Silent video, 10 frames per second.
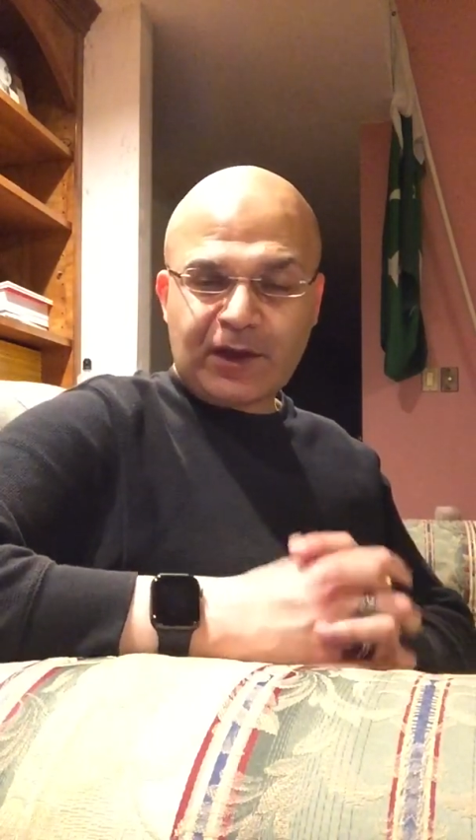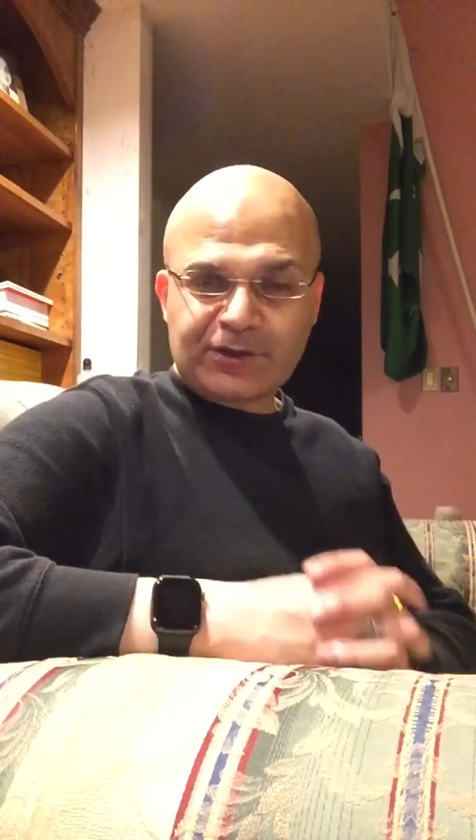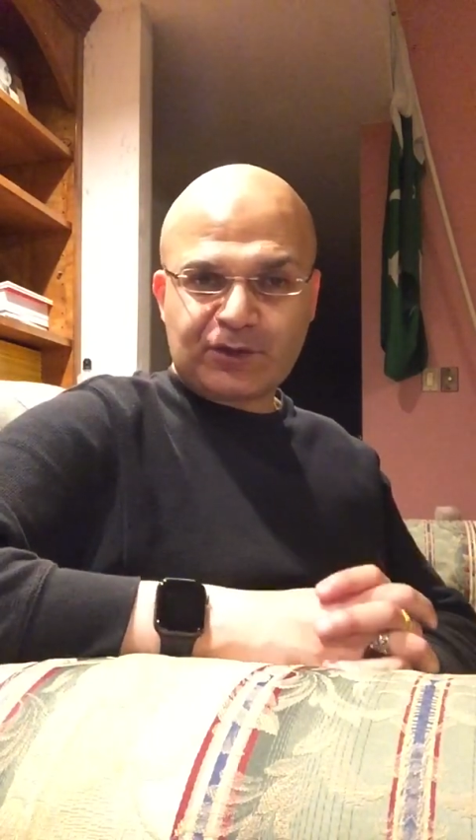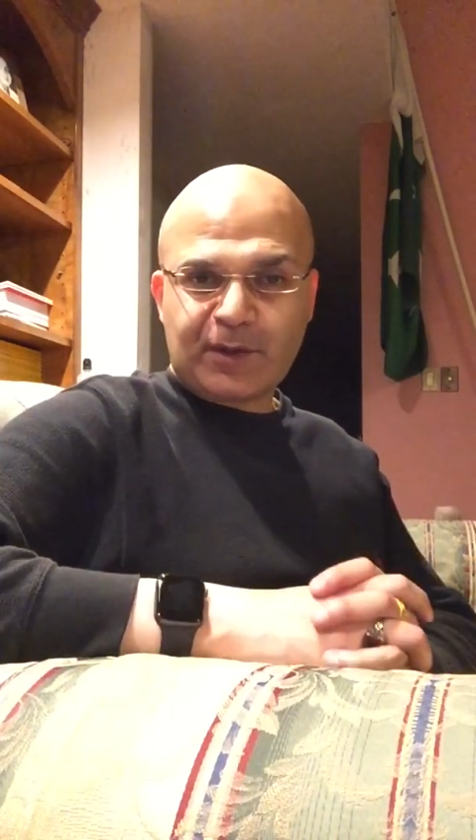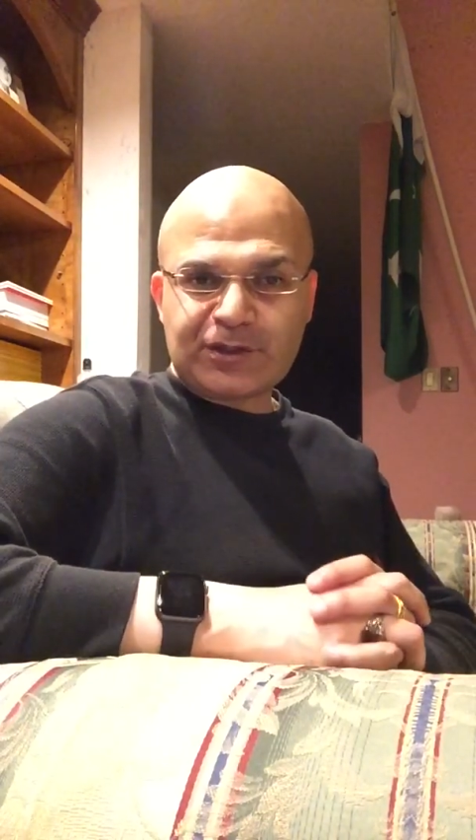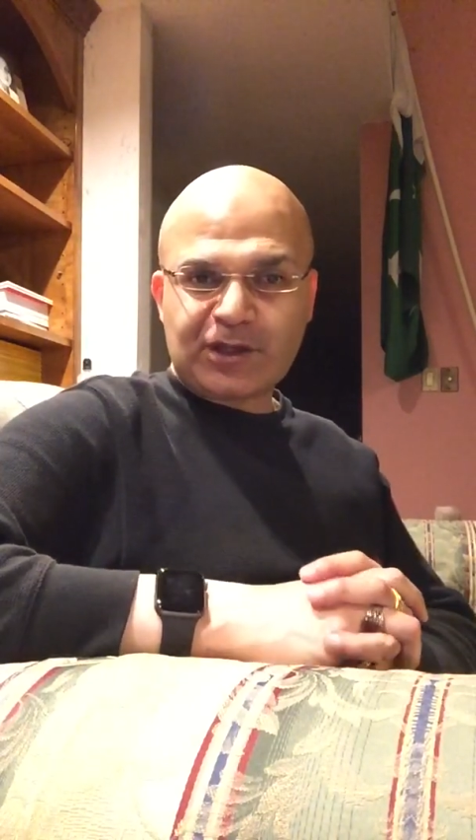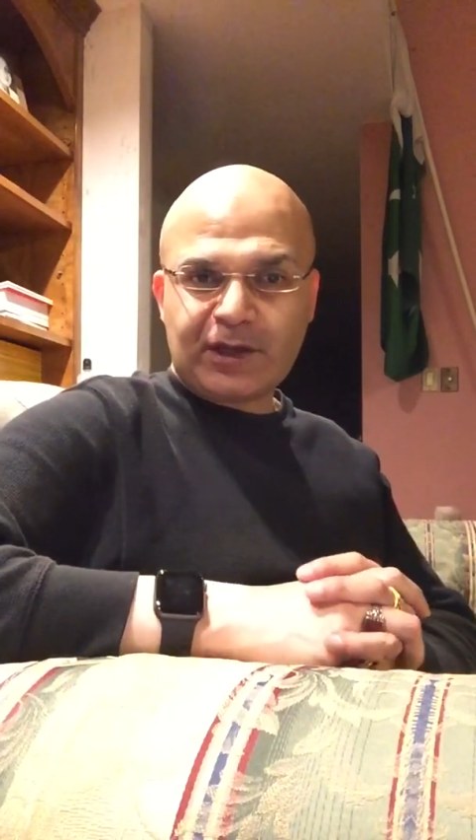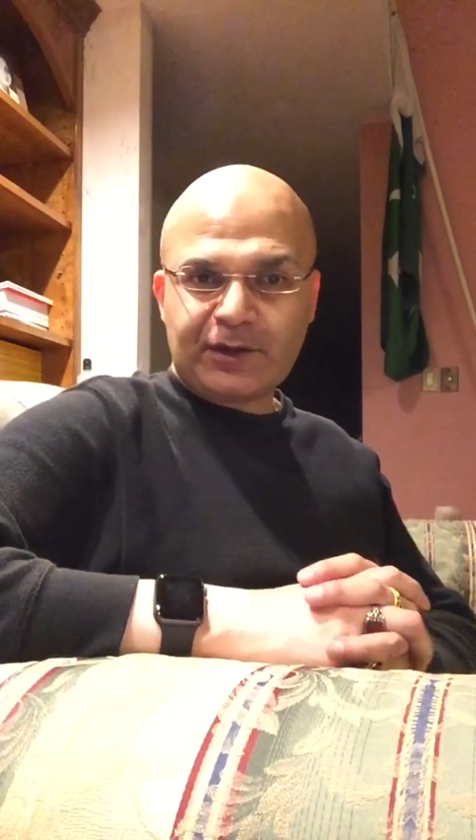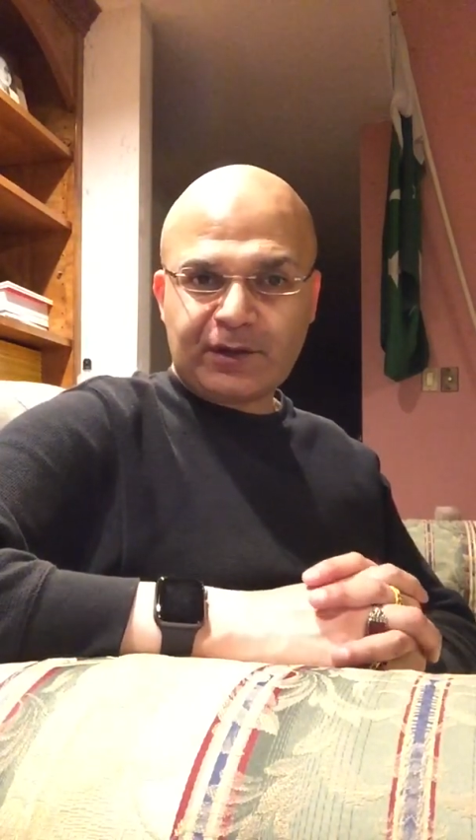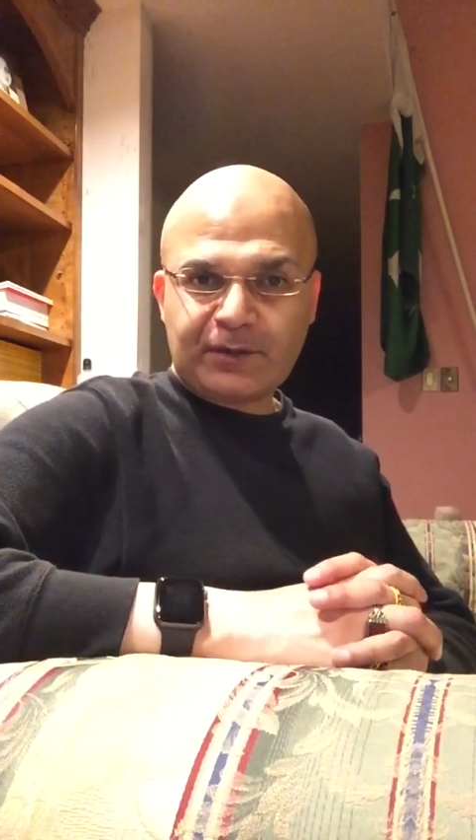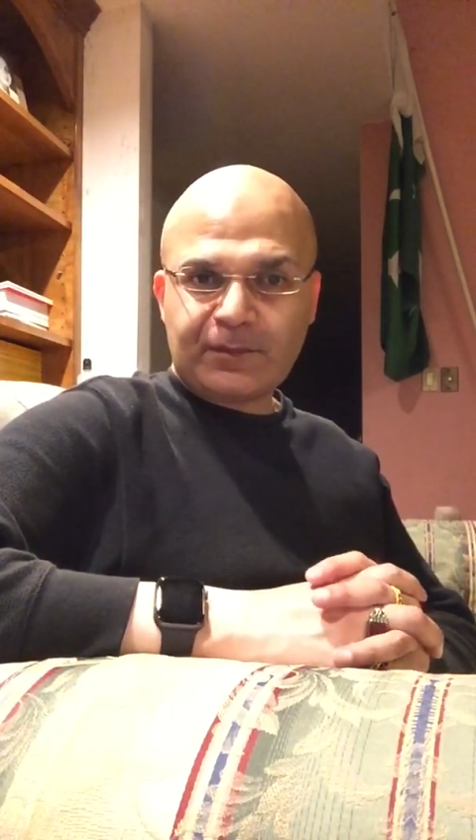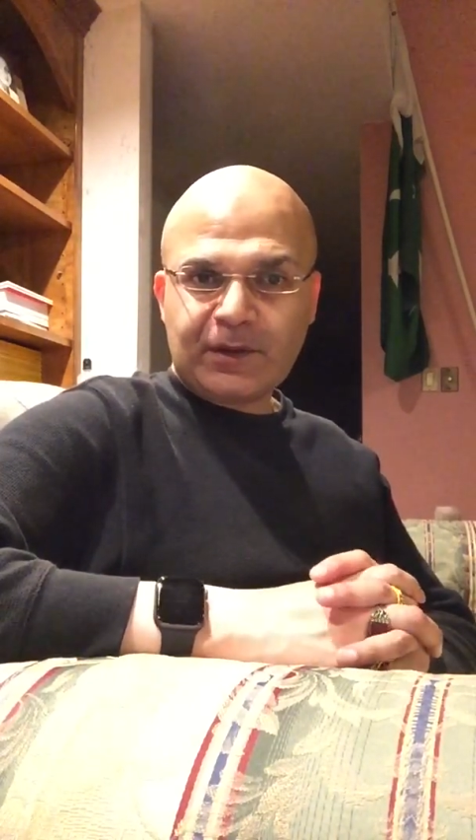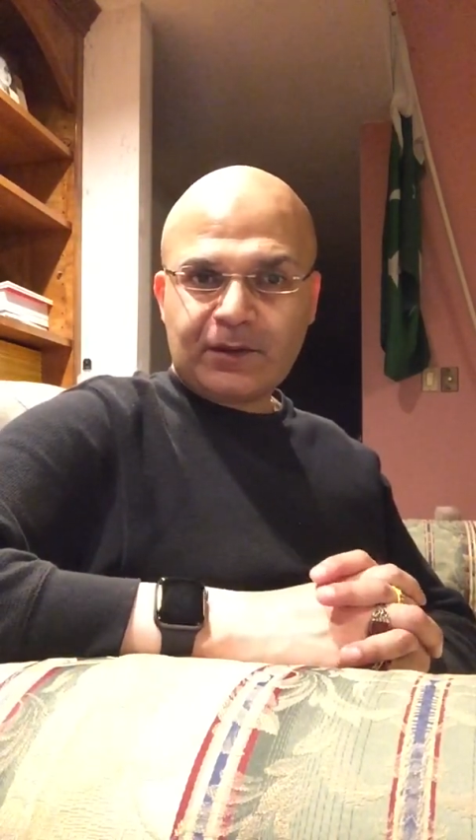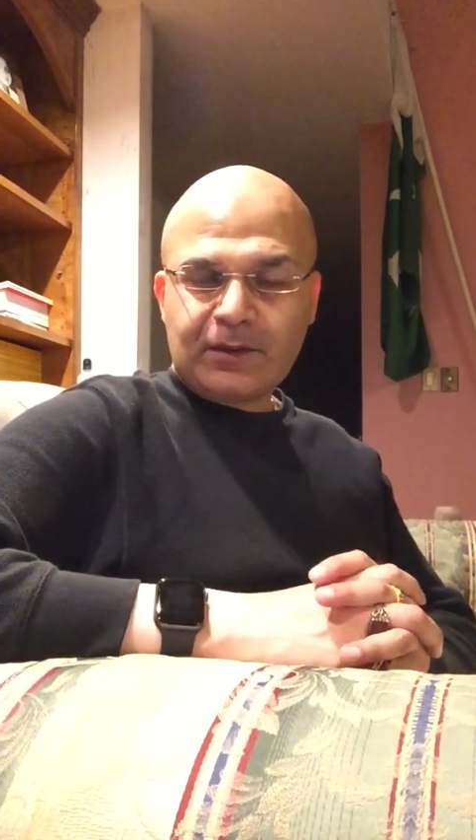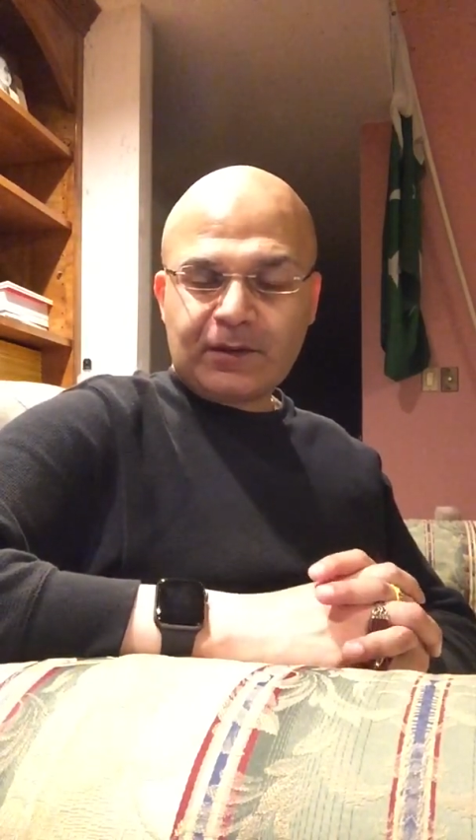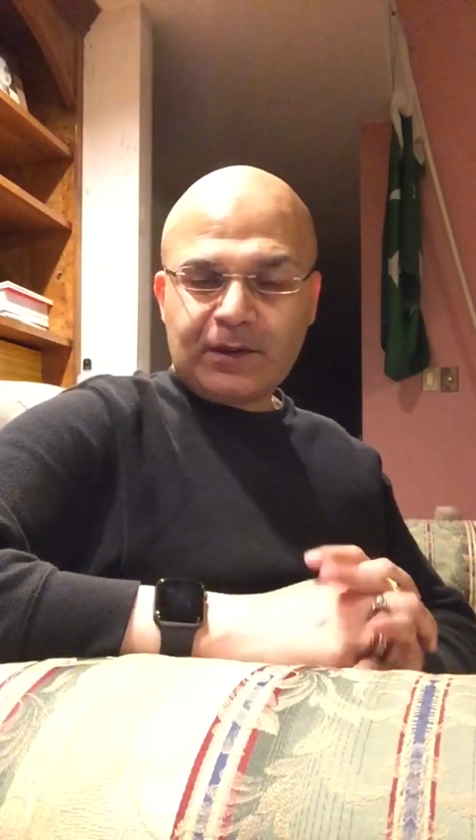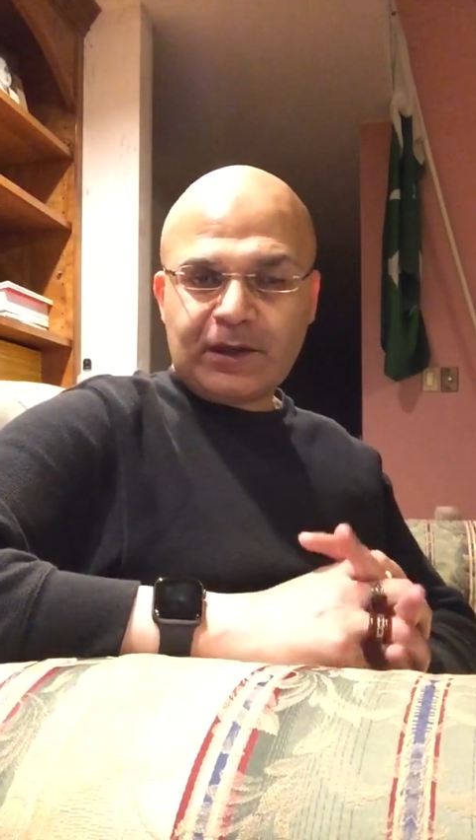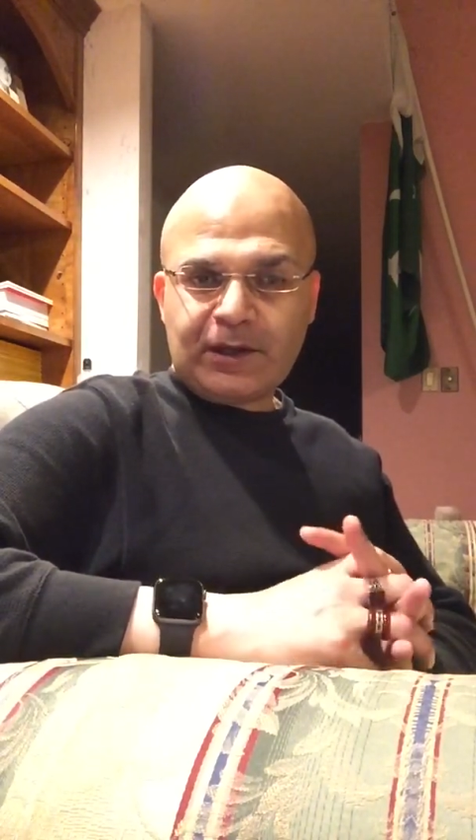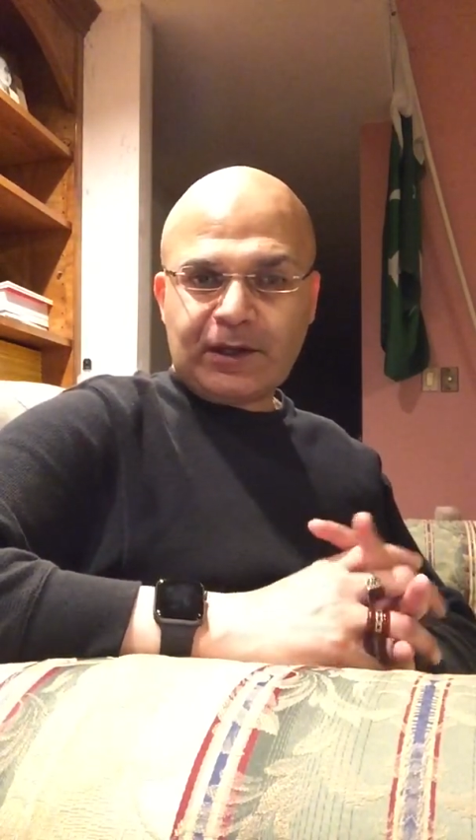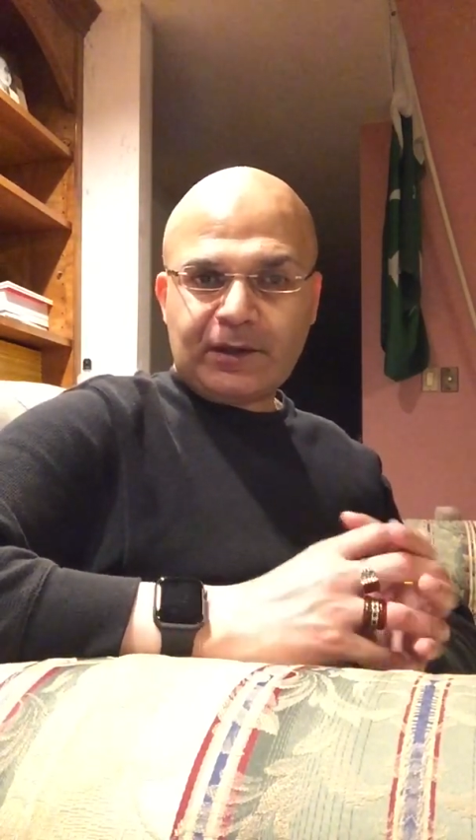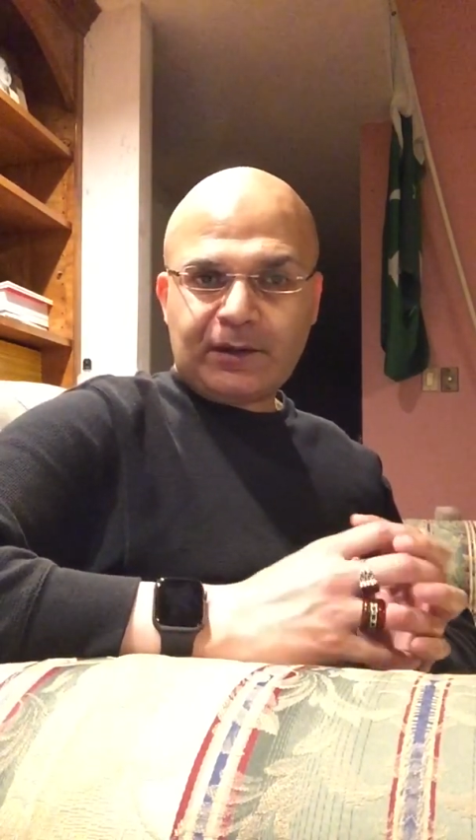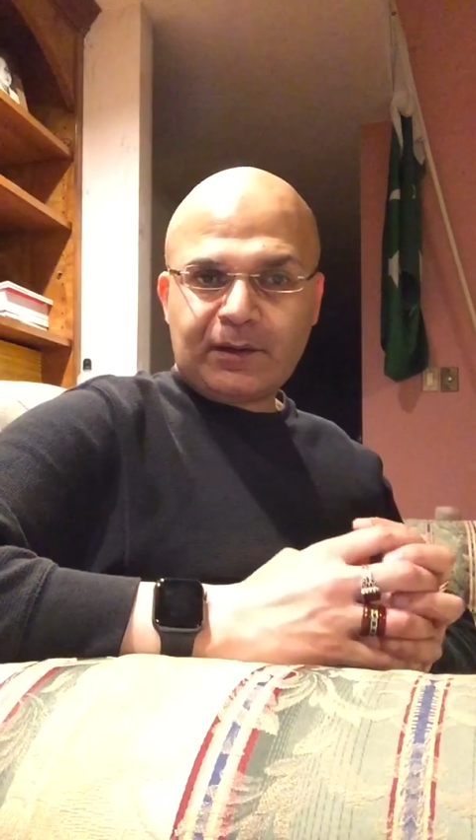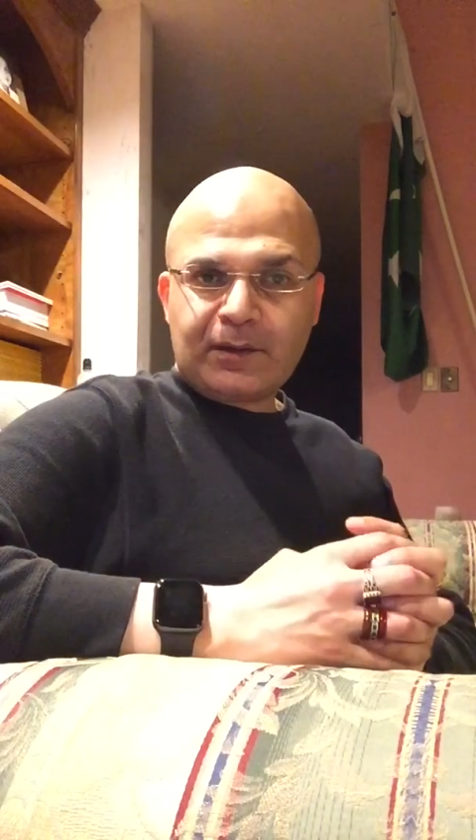Azerbaijan. So